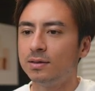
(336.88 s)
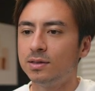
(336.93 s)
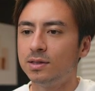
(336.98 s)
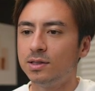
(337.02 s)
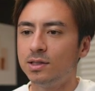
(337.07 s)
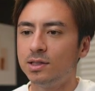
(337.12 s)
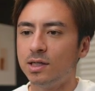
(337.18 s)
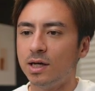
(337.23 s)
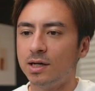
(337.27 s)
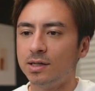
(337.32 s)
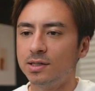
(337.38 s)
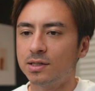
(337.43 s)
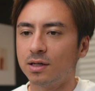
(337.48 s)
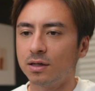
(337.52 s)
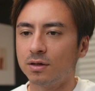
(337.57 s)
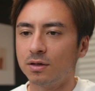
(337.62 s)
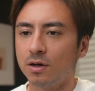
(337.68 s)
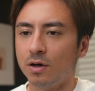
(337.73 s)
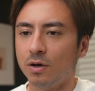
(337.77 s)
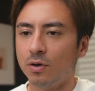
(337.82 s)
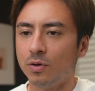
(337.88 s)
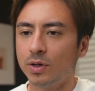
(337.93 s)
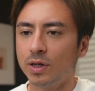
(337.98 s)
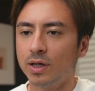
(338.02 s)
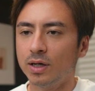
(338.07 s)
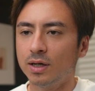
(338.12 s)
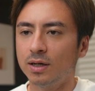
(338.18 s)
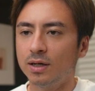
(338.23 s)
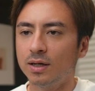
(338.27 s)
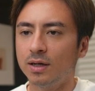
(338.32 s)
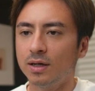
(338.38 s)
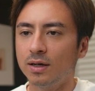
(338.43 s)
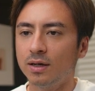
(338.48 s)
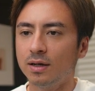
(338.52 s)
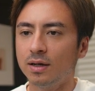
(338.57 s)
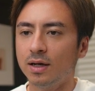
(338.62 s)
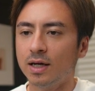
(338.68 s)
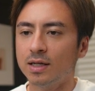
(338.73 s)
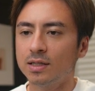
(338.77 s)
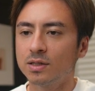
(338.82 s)
JSON code,
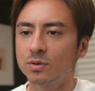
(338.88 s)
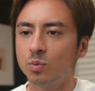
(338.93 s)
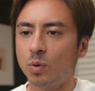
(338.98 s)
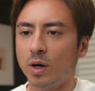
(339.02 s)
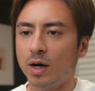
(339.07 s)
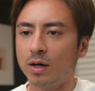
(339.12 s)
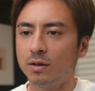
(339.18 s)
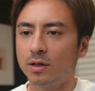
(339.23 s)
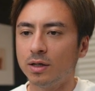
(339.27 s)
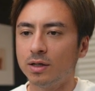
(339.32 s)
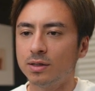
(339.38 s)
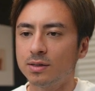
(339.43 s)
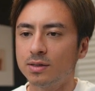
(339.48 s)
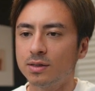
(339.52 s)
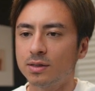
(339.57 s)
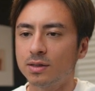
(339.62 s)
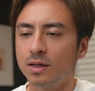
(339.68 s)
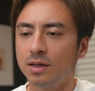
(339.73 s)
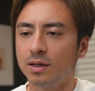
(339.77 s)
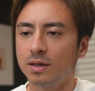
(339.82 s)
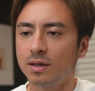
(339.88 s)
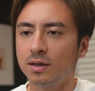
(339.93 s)
as well as